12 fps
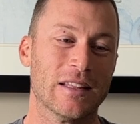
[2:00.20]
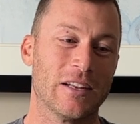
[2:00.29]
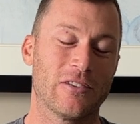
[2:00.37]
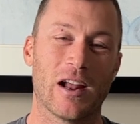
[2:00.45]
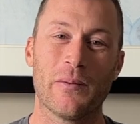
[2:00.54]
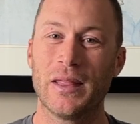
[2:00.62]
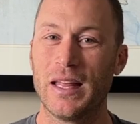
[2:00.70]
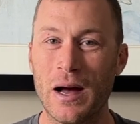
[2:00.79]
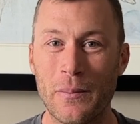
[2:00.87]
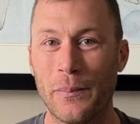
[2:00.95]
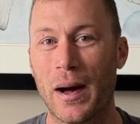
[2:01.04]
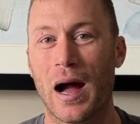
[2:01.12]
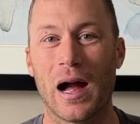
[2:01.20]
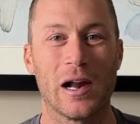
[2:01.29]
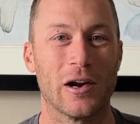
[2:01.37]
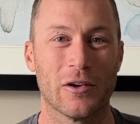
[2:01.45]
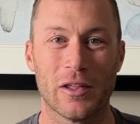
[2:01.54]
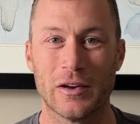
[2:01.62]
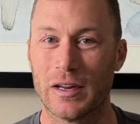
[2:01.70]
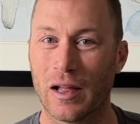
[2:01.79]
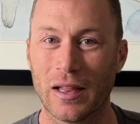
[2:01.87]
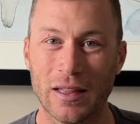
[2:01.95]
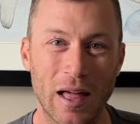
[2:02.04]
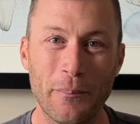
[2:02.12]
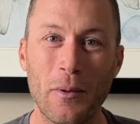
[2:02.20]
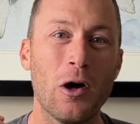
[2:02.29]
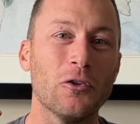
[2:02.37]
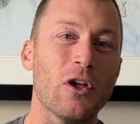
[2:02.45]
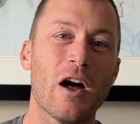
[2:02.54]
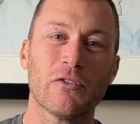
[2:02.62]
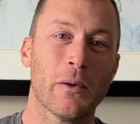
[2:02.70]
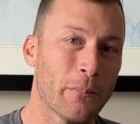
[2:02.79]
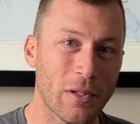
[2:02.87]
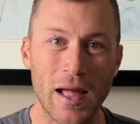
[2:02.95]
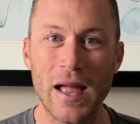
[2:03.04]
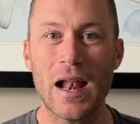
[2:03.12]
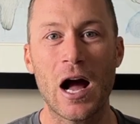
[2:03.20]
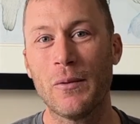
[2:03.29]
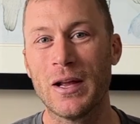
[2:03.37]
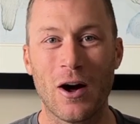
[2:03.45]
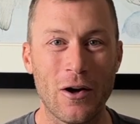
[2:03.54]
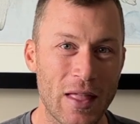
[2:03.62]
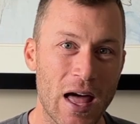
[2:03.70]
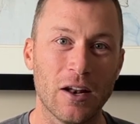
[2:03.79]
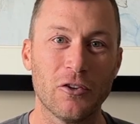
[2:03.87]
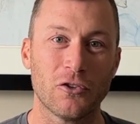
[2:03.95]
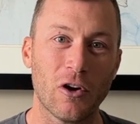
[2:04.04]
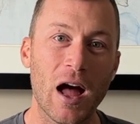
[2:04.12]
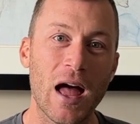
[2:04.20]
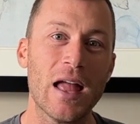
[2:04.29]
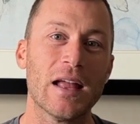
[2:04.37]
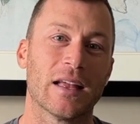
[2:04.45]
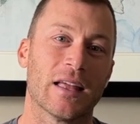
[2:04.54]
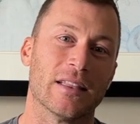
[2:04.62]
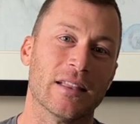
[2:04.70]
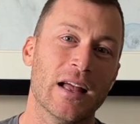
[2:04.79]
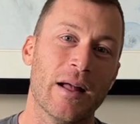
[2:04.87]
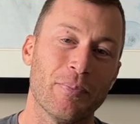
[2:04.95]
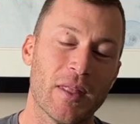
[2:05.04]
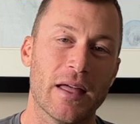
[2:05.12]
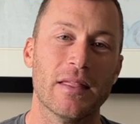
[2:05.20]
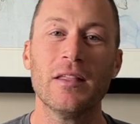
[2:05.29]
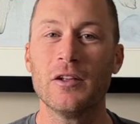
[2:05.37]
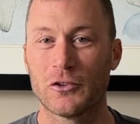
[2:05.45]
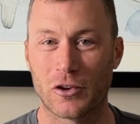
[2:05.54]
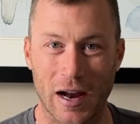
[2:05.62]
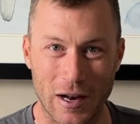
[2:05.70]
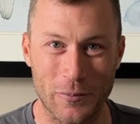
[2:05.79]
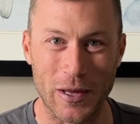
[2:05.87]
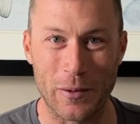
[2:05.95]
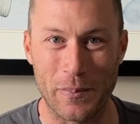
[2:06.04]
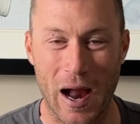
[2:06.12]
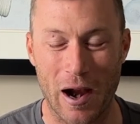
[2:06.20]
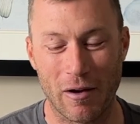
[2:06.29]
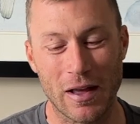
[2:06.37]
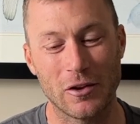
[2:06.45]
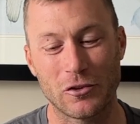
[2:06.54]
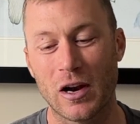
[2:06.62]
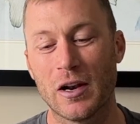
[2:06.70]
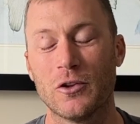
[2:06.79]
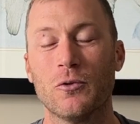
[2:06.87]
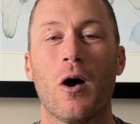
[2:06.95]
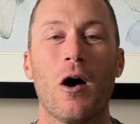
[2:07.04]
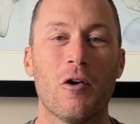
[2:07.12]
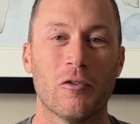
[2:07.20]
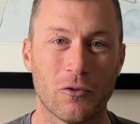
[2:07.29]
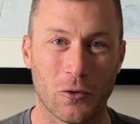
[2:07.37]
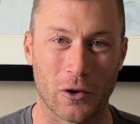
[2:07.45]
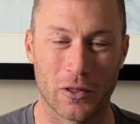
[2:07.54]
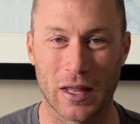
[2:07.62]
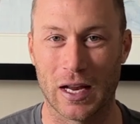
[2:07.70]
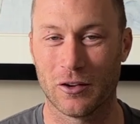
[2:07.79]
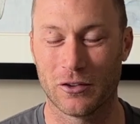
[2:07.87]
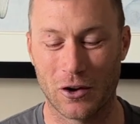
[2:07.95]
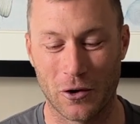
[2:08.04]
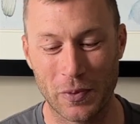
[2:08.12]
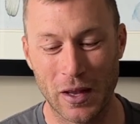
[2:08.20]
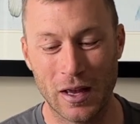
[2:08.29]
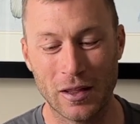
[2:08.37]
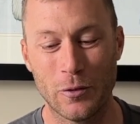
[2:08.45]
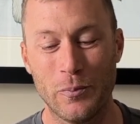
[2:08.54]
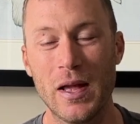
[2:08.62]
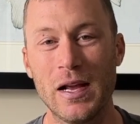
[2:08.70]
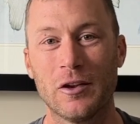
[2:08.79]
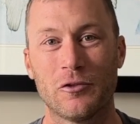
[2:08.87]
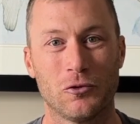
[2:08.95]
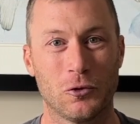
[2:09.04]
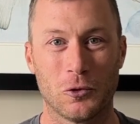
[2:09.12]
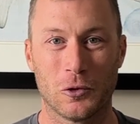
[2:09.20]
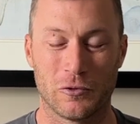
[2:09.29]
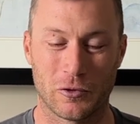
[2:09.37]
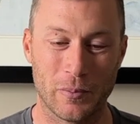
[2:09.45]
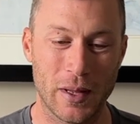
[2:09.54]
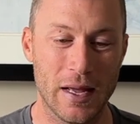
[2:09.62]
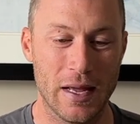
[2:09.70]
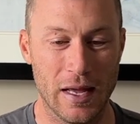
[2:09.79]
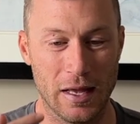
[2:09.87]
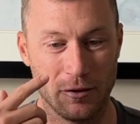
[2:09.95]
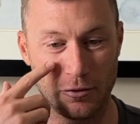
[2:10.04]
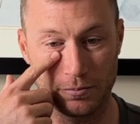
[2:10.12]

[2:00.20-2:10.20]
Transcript: try to be the umpire. They're yelling, that ball's off the plate. How are we calling that a strike? And and then they're trying to be the parent, right? And they're trying to do all four things. So the biggest rule for me is